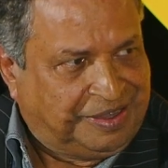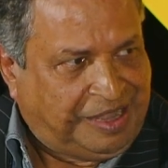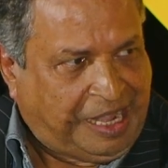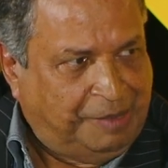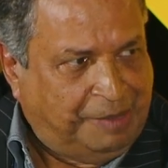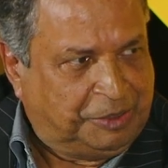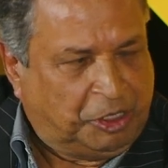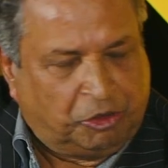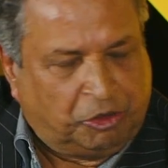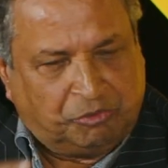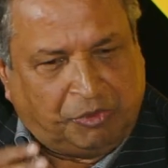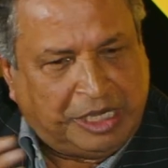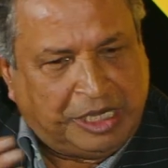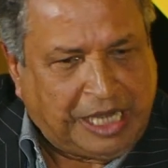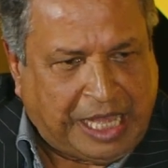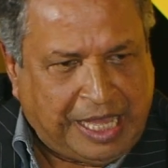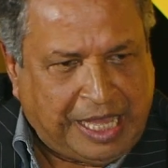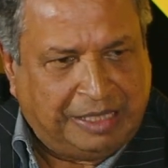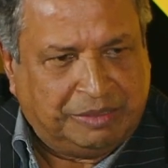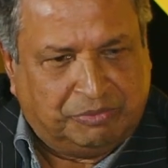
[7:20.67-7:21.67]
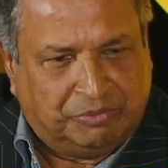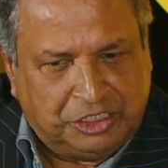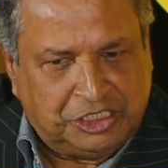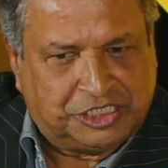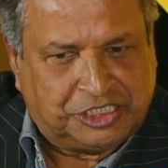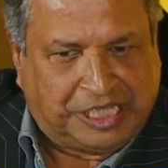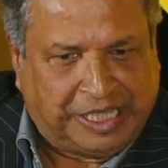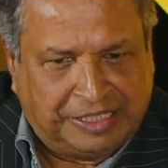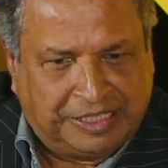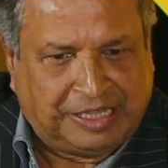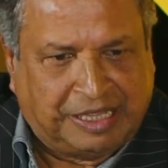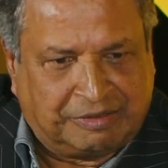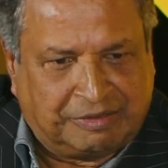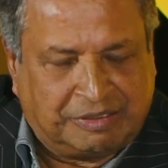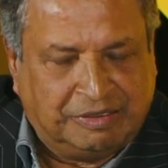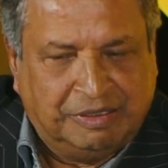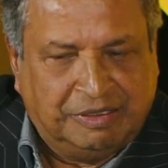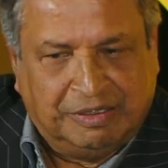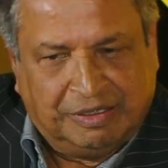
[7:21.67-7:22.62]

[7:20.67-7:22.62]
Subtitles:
I mean, on one hand, we say that